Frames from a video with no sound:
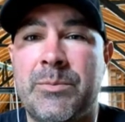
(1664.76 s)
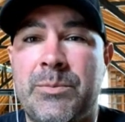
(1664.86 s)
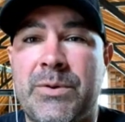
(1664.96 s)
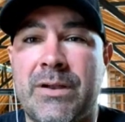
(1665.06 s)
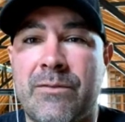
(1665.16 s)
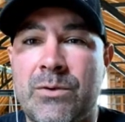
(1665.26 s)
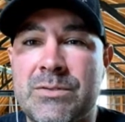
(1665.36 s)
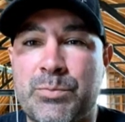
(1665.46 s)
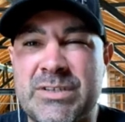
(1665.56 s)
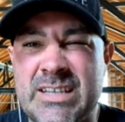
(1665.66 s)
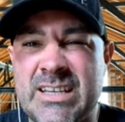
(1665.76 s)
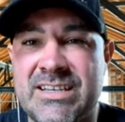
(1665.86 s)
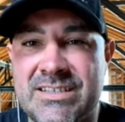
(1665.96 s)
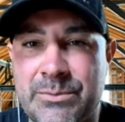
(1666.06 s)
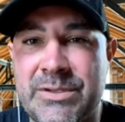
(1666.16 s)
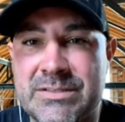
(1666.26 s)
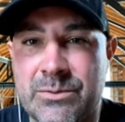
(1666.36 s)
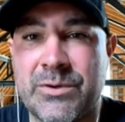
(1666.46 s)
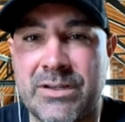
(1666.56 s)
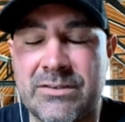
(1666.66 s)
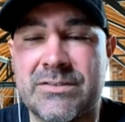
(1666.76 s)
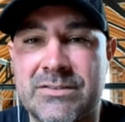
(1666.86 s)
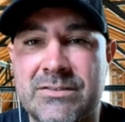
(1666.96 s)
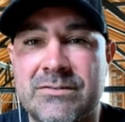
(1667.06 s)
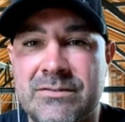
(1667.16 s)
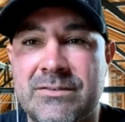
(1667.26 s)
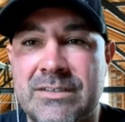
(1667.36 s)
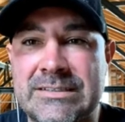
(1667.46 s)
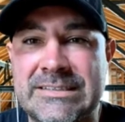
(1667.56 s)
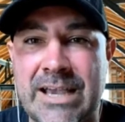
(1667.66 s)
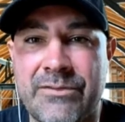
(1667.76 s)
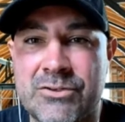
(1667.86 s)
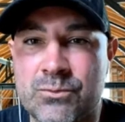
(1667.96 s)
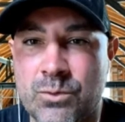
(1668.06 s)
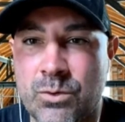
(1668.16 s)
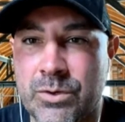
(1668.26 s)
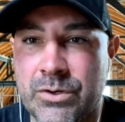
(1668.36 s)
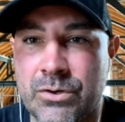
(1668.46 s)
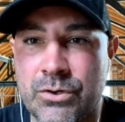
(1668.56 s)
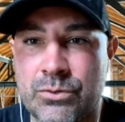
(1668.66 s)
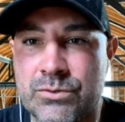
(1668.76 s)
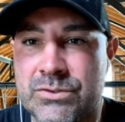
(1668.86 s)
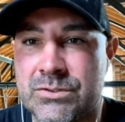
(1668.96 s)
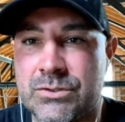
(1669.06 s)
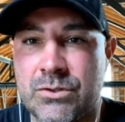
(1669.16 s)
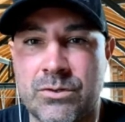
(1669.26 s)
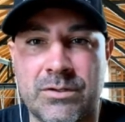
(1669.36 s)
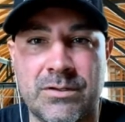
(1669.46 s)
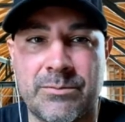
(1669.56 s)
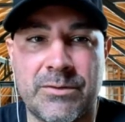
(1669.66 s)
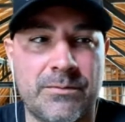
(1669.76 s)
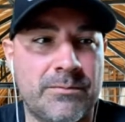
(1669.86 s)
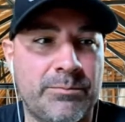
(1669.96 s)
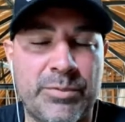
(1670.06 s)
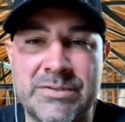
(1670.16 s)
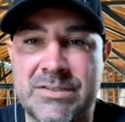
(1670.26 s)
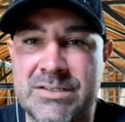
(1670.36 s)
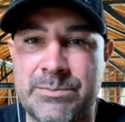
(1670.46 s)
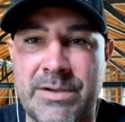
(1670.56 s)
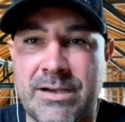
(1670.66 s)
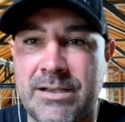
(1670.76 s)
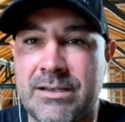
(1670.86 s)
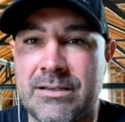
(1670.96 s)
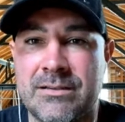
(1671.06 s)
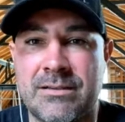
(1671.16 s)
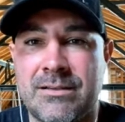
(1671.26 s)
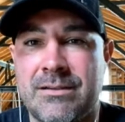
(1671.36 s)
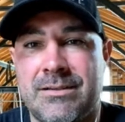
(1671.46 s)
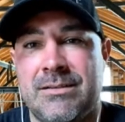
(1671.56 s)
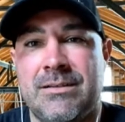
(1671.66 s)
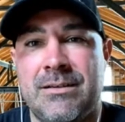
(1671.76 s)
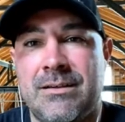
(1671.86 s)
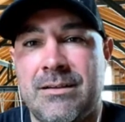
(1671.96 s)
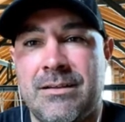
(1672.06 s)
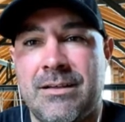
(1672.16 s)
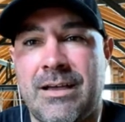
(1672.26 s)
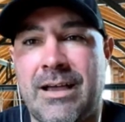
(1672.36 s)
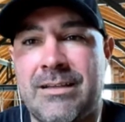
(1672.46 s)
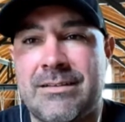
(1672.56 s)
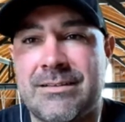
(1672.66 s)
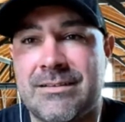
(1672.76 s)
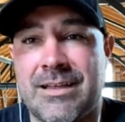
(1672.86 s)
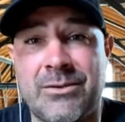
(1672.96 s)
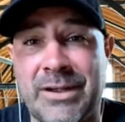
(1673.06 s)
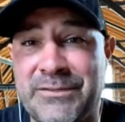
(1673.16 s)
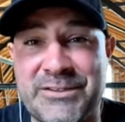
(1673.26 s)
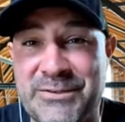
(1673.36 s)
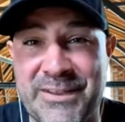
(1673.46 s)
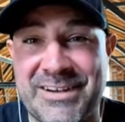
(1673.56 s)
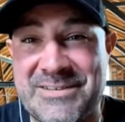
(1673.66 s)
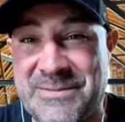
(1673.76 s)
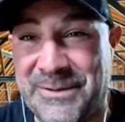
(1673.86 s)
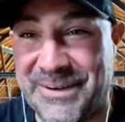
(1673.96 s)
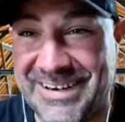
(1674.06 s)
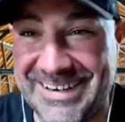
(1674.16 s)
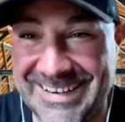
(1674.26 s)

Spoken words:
But I've always pretended to be someone else, a savage warrior who's, I'm a business mind. I don't have to do that anymore.